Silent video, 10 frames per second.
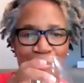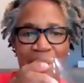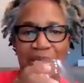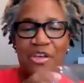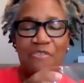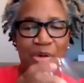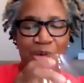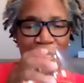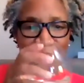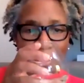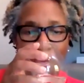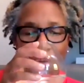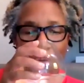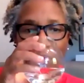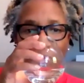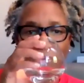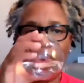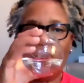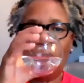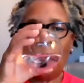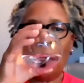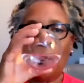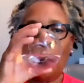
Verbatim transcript: Before we get into the, the questions about the book